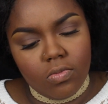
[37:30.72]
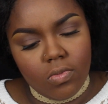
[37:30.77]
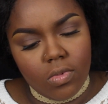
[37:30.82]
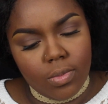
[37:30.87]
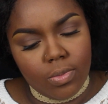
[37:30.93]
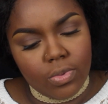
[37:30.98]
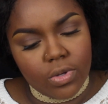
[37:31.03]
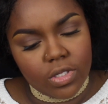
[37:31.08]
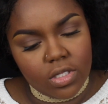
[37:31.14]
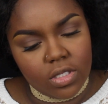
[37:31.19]

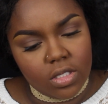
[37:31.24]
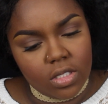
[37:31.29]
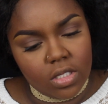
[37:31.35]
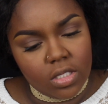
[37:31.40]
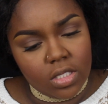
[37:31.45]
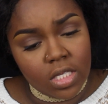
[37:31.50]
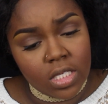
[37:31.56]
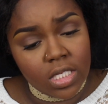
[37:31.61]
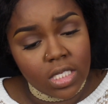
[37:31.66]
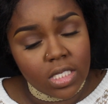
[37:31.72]
what brush is
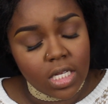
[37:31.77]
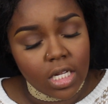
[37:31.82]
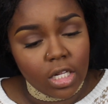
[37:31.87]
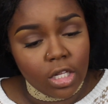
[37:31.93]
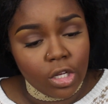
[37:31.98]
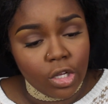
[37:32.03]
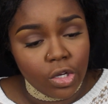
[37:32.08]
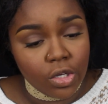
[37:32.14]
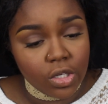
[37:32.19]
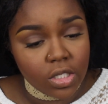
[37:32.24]
this? This is a
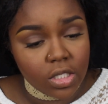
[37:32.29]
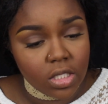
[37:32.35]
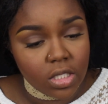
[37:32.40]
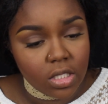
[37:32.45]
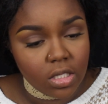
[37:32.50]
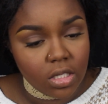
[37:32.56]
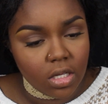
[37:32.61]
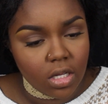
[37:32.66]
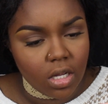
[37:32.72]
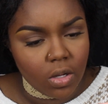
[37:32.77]

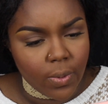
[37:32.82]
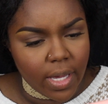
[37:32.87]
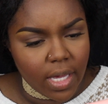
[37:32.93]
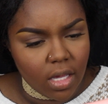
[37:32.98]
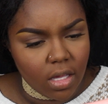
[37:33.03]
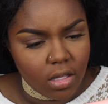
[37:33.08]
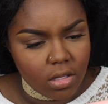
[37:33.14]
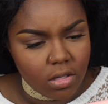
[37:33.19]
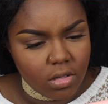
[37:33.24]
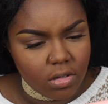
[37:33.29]

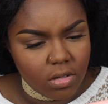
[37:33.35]
Luxie